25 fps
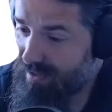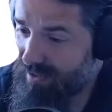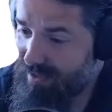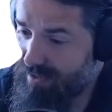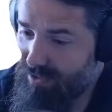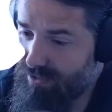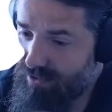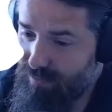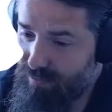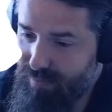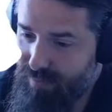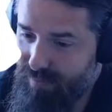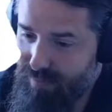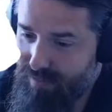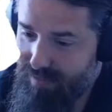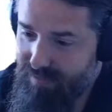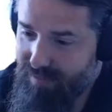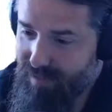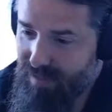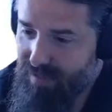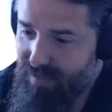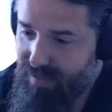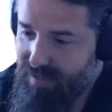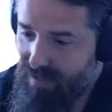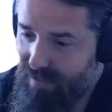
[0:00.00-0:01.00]

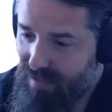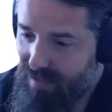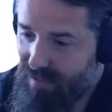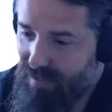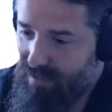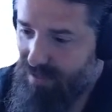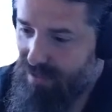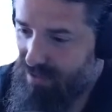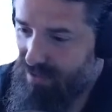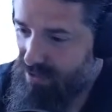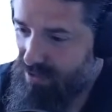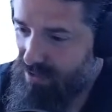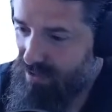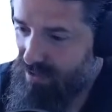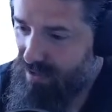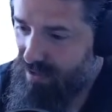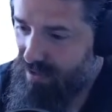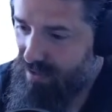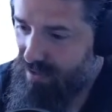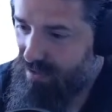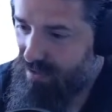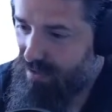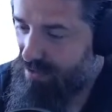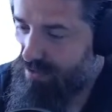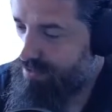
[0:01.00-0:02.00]
Pivetta has joined the
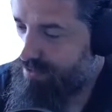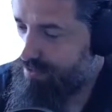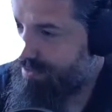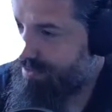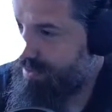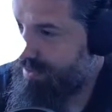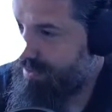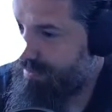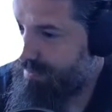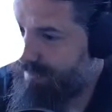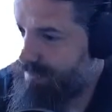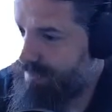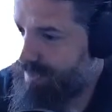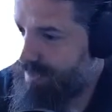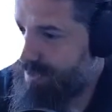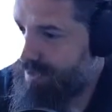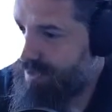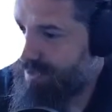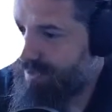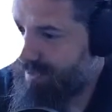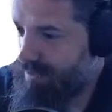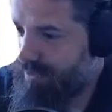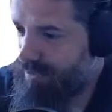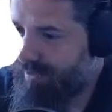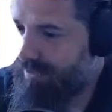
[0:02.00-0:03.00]
stream. Hi,
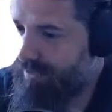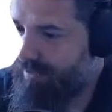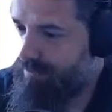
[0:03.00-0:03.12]
welcome,